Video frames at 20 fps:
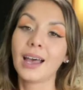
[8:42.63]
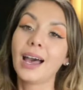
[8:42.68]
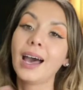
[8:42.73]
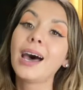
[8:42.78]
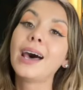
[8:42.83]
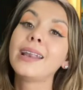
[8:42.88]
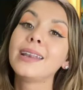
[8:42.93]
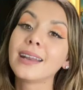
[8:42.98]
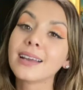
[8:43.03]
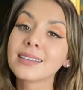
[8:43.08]

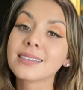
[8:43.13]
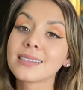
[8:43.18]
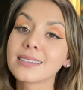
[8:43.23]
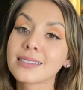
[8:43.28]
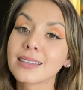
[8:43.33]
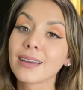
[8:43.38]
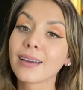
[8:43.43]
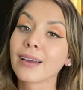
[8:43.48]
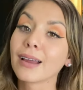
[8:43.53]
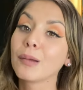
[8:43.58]

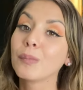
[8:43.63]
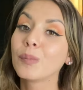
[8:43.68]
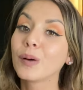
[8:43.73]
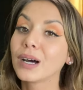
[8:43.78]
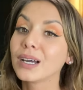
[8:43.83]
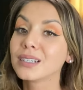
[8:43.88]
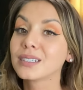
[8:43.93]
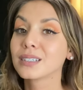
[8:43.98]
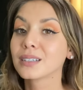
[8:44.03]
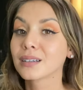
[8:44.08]
unnecessary,
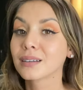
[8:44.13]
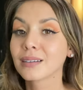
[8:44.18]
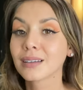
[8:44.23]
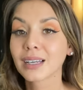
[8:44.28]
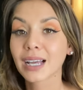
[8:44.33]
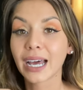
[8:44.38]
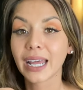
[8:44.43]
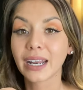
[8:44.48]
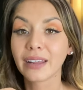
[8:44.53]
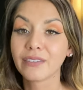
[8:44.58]
but
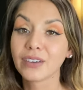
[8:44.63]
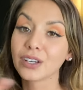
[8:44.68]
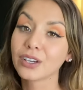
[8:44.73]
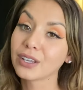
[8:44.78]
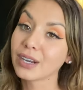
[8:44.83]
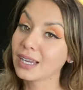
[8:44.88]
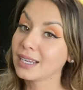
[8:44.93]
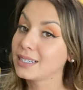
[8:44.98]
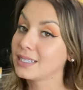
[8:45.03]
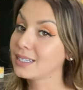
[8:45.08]
kind of a
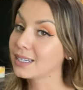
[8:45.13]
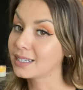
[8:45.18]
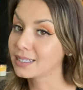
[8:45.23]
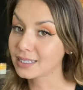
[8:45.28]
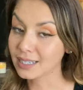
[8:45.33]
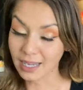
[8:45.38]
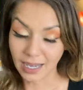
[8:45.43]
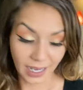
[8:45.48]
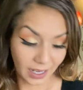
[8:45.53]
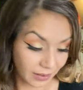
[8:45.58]
good idea
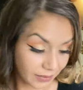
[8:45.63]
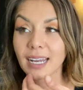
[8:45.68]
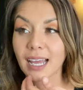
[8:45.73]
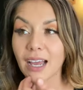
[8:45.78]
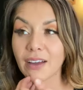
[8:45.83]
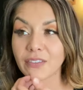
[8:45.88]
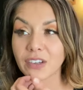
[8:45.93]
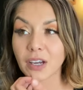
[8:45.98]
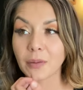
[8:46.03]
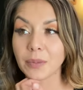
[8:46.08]
to have
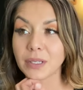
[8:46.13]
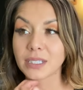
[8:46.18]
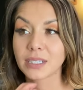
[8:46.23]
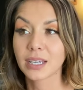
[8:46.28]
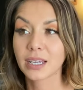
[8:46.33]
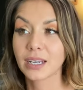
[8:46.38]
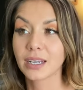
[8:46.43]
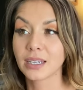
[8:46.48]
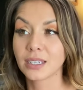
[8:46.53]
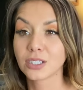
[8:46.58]

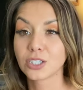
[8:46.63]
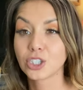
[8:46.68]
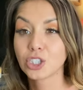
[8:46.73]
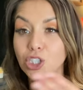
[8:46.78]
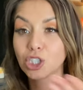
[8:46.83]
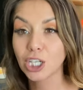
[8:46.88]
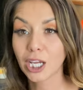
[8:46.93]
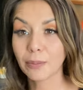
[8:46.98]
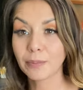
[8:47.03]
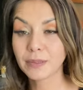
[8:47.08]
Capuchin
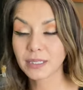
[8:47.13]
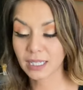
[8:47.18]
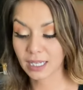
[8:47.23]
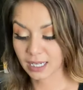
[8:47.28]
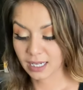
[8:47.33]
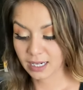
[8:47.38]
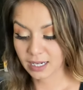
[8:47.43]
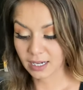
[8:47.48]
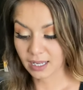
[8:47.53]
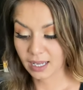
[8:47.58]
chipped,
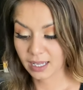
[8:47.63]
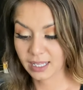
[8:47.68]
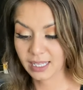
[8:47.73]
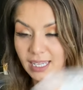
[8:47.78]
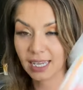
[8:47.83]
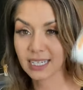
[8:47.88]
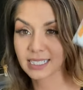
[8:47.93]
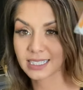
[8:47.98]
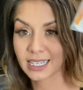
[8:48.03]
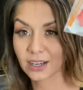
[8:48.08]
and he
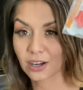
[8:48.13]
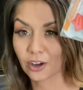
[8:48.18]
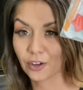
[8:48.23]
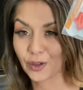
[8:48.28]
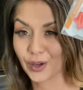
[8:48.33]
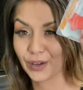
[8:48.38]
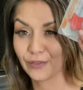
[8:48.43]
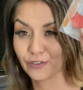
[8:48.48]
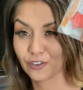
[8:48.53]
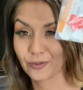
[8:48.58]
has like all
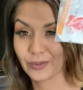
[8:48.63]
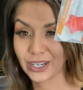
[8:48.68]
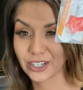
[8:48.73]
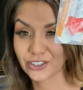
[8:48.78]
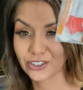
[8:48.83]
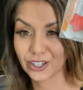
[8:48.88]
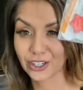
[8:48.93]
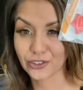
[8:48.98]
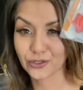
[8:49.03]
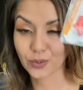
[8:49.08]
that
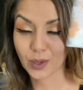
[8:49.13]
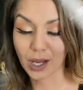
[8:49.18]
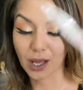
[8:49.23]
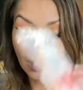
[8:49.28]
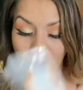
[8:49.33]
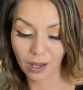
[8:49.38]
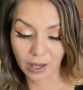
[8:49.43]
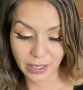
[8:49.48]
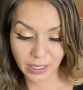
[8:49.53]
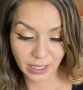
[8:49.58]
information as
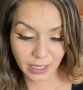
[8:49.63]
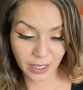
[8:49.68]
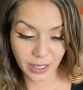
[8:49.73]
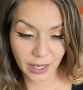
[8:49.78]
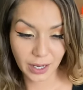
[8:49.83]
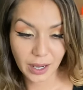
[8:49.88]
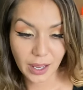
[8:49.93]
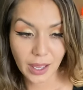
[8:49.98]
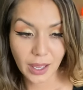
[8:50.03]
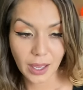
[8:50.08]
well on
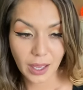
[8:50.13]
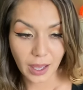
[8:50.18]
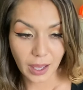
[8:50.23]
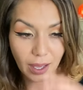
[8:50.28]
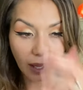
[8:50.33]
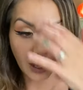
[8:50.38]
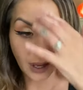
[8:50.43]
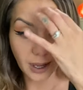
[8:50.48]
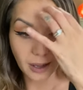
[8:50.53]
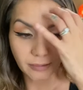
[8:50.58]
here.
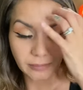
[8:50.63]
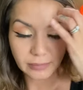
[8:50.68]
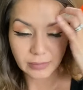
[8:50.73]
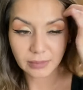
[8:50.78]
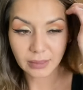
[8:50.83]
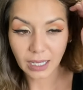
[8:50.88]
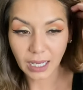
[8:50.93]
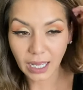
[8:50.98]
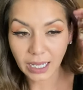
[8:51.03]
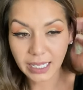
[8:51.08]

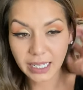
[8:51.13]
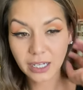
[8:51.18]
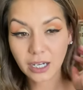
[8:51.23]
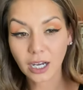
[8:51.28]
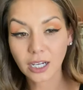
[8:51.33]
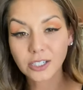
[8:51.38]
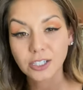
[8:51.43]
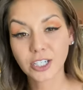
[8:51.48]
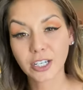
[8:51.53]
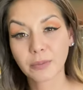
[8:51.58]
He
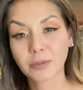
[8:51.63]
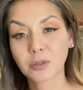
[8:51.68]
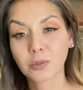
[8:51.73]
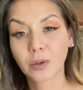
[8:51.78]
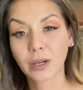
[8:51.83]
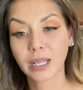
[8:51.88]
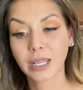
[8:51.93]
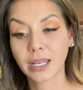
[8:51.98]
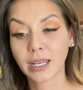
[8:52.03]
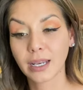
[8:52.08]
got chipped
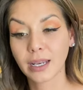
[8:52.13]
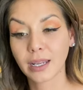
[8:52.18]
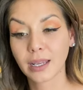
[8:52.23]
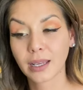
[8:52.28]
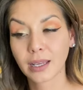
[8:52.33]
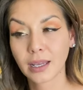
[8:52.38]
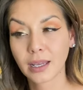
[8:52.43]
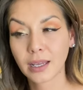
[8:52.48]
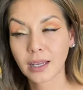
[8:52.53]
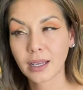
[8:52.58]
when
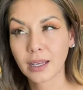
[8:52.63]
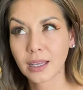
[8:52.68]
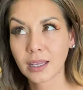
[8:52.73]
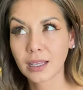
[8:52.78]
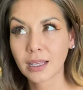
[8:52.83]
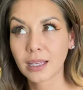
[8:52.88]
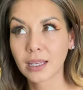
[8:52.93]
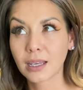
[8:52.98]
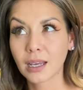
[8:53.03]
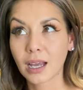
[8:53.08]

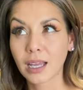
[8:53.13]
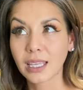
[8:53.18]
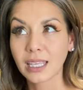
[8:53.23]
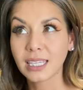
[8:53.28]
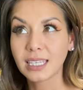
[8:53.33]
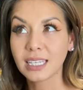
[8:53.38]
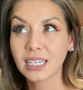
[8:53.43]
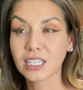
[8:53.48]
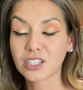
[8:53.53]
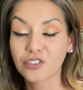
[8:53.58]

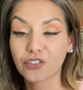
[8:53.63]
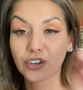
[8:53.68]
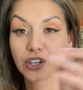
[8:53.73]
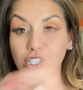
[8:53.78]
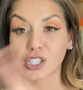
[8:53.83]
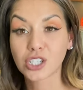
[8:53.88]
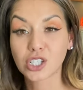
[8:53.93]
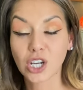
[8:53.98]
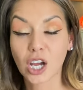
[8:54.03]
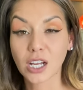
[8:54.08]
he did his
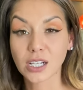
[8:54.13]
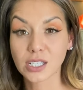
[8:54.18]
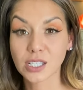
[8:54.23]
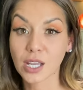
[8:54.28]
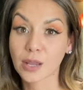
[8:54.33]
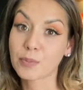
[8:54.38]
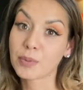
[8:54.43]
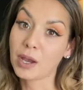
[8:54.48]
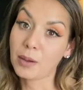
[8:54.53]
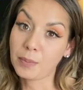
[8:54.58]
first shot
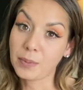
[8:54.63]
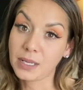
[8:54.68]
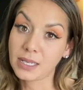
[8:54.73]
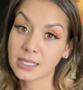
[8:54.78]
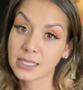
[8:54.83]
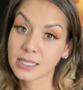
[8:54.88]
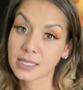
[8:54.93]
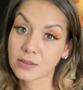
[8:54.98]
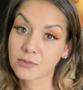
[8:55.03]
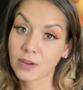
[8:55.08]
of
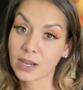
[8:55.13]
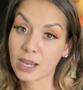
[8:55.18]
puppies,